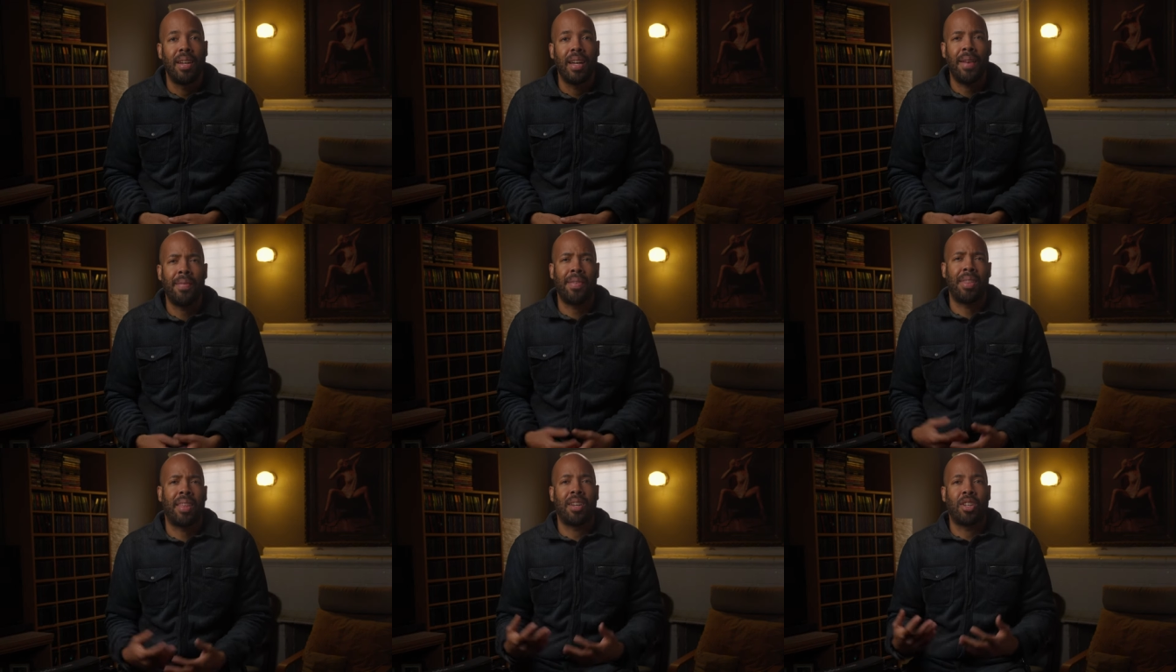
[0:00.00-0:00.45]

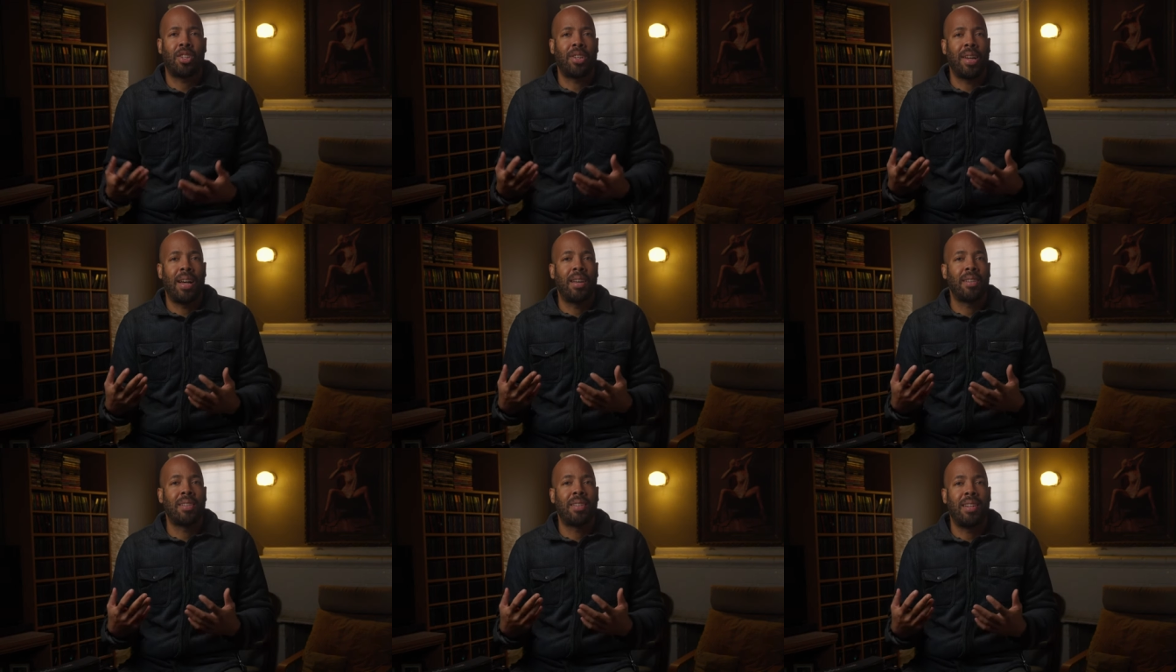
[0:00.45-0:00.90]
Everything a
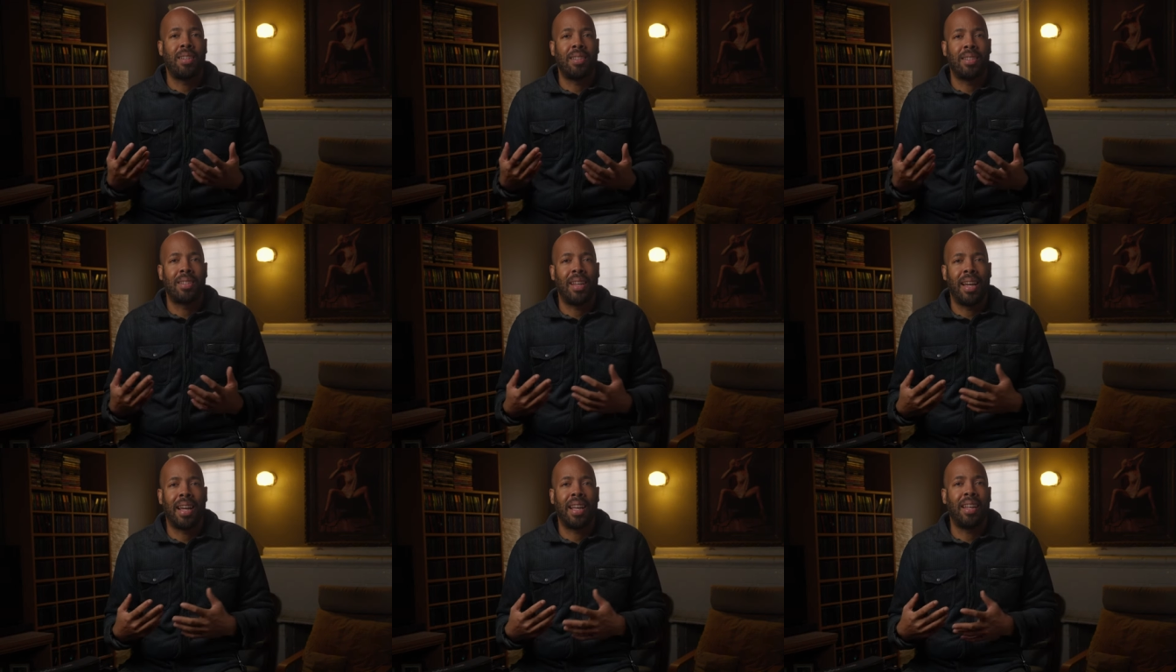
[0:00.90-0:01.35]
child
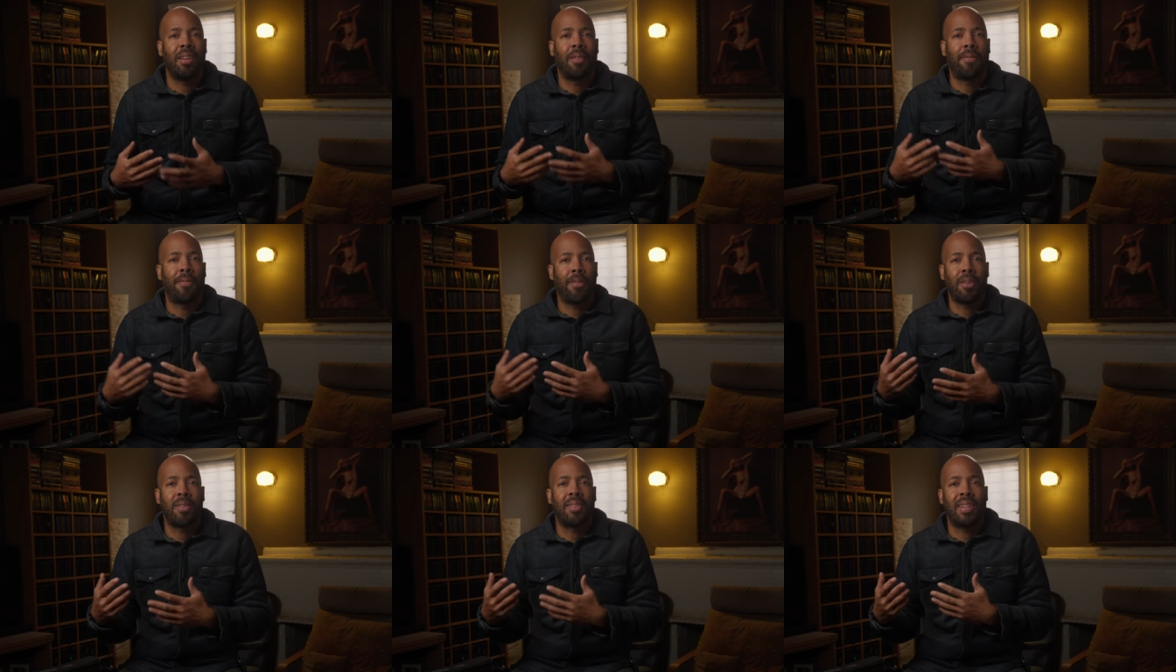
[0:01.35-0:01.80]
sees is likely the
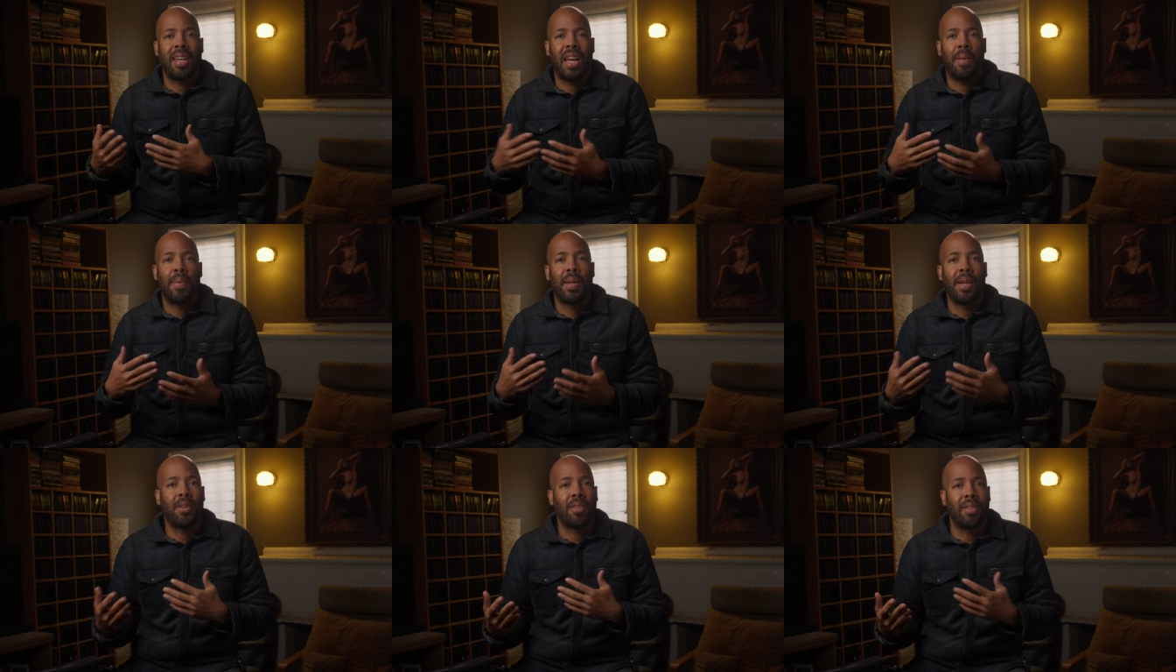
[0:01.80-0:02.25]
first
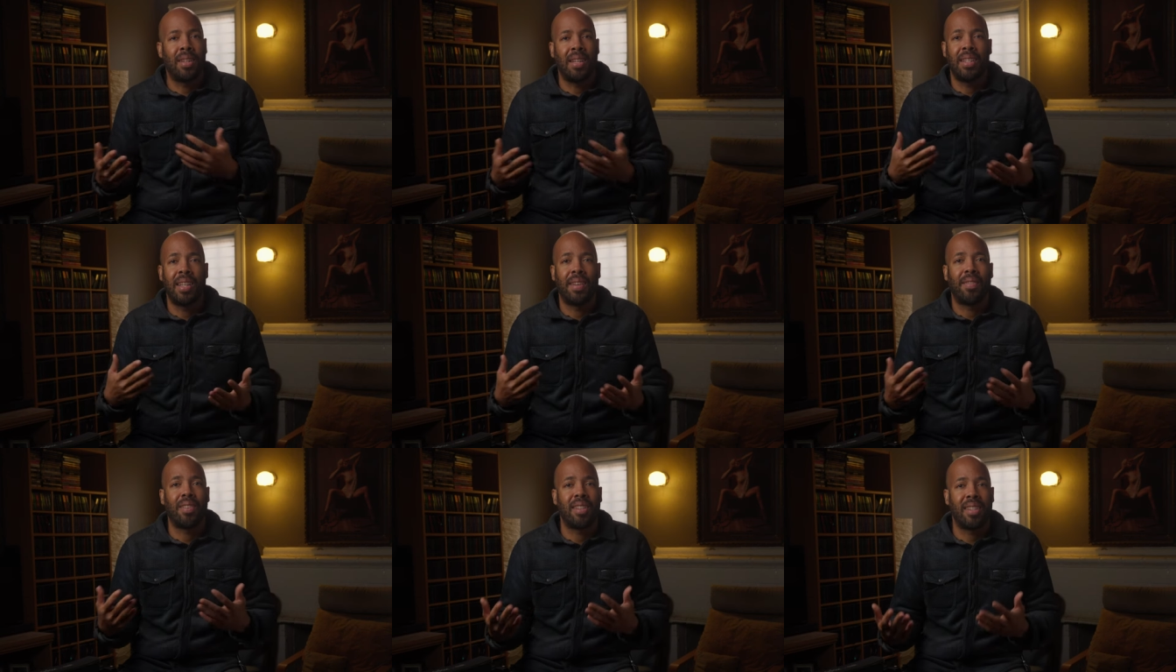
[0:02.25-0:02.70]
time he or she
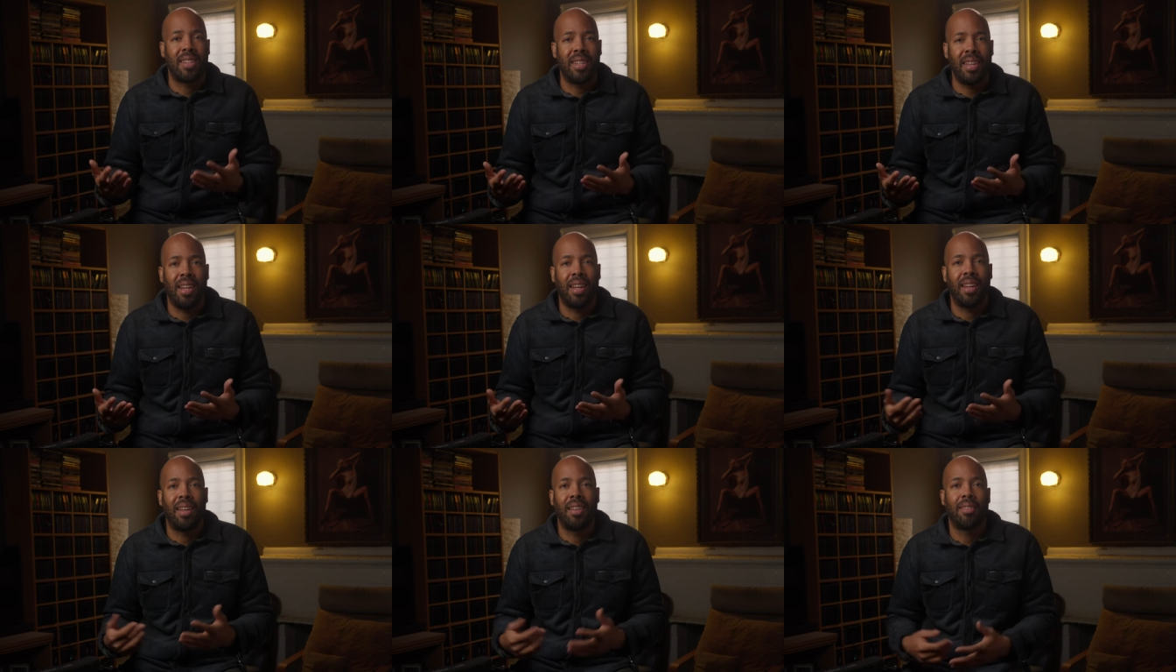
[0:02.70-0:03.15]
has ever
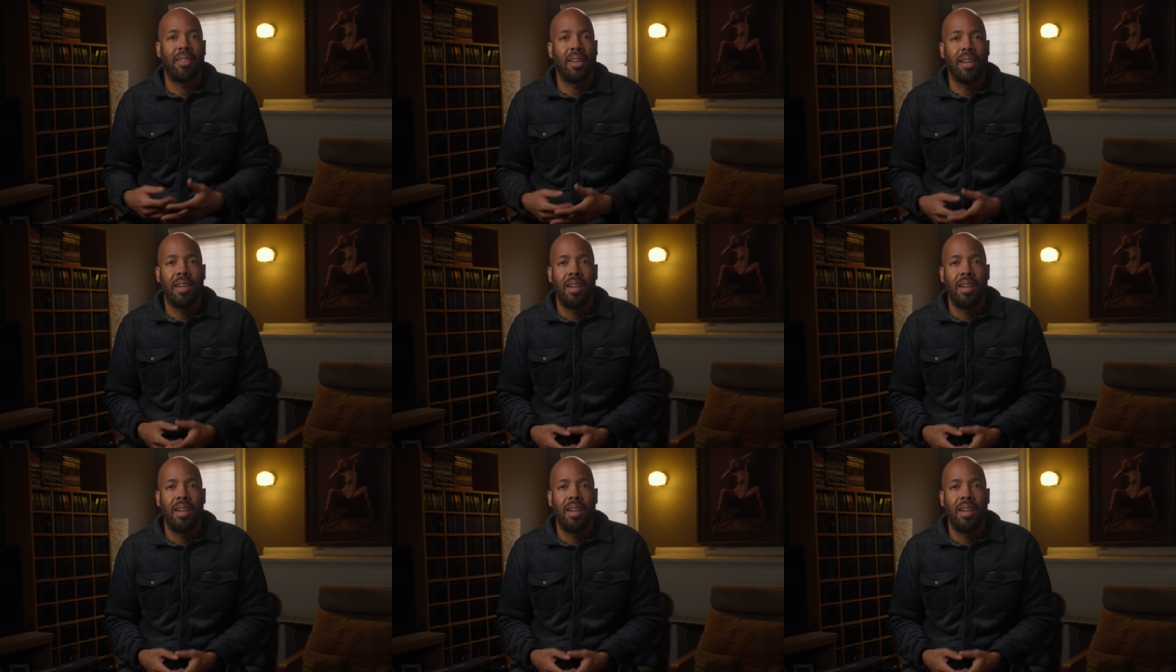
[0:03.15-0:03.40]
seen it.